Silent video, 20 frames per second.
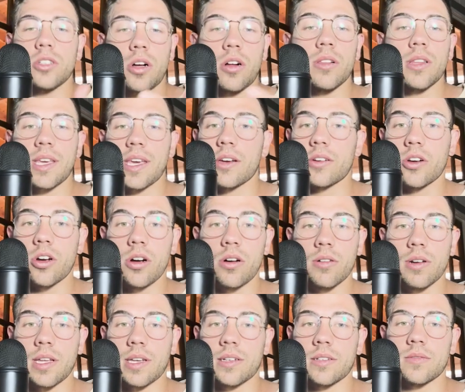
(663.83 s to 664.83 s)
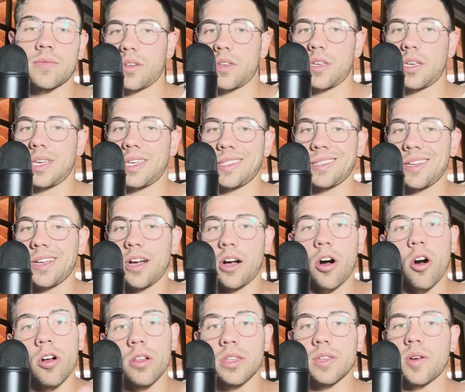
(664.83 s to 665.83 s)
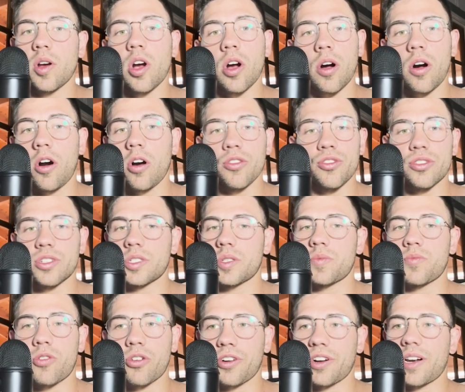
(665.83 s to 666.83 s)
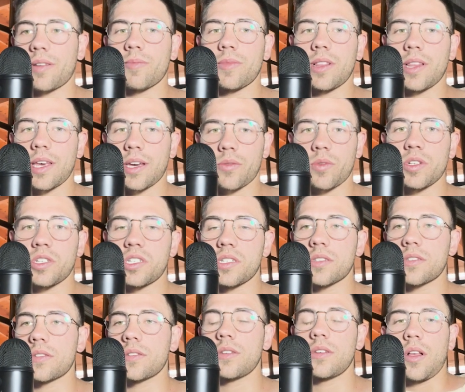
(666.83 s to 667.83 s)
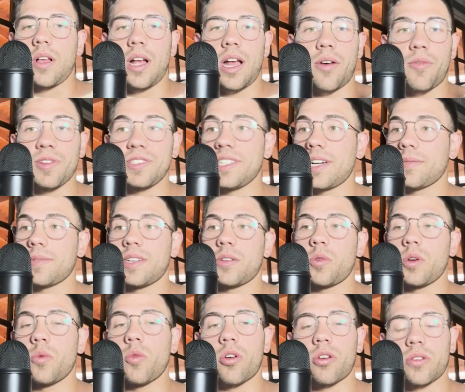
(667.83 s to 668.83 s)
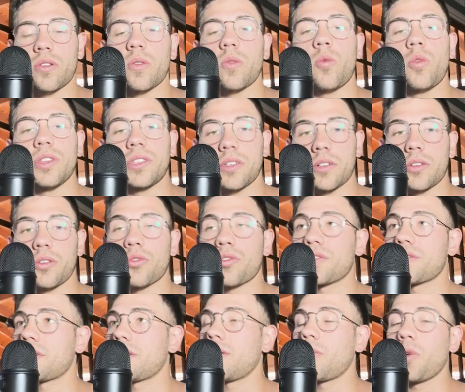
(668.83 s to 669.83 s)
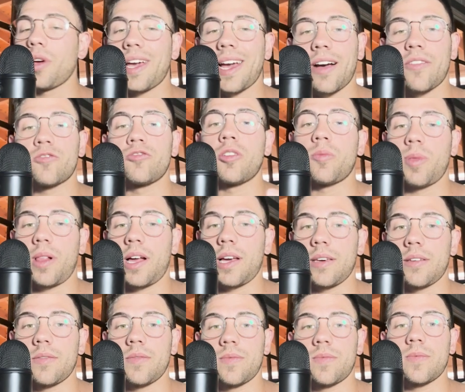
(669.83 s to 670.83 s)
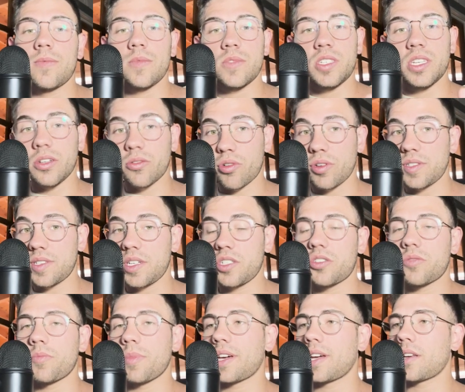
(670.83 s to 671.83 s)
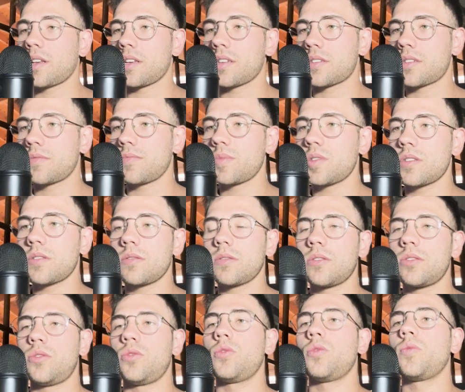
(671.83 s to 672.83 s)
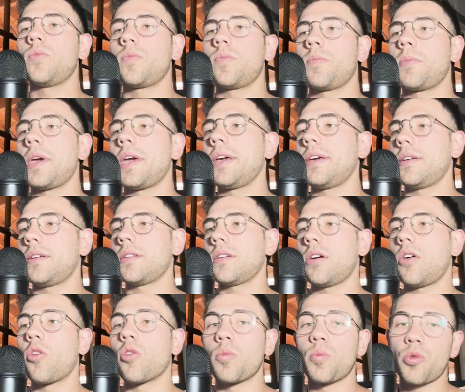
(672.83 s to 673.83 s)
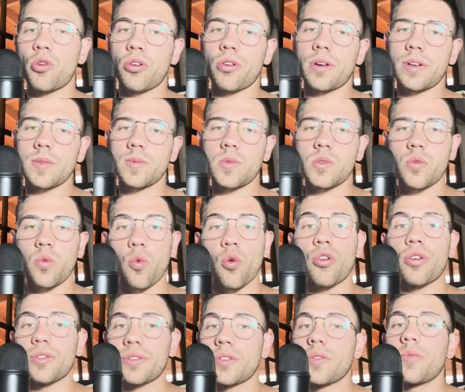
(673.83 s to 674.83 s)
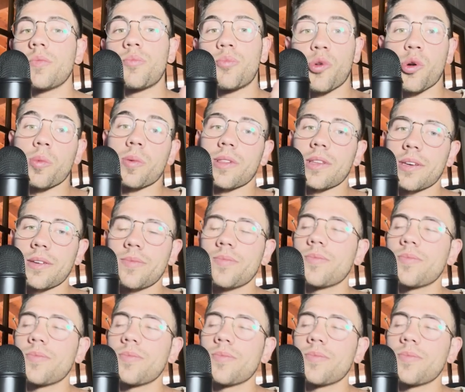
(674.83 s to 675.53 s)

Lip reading: only in Golang, in all the others programming languages. Every time that we work with concurrency, we have to apply synchronization mechanisms to make our programs work properly.